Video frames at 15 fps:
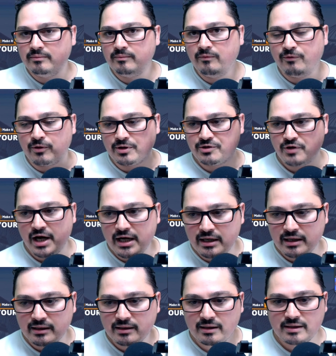for
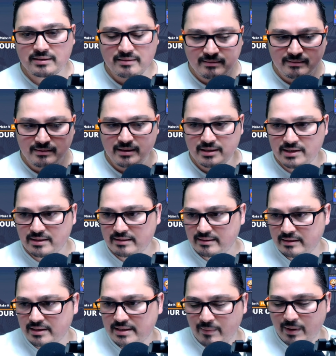training because it's
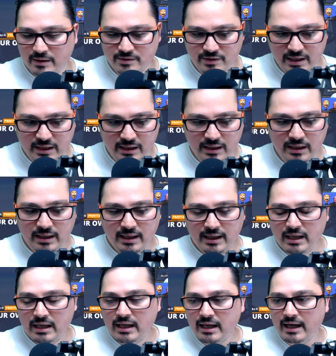it's about training.
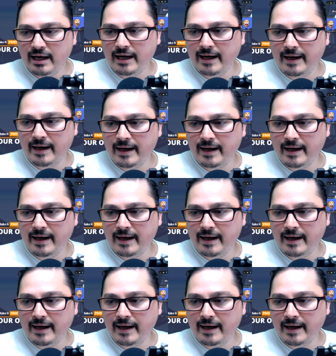Yeah.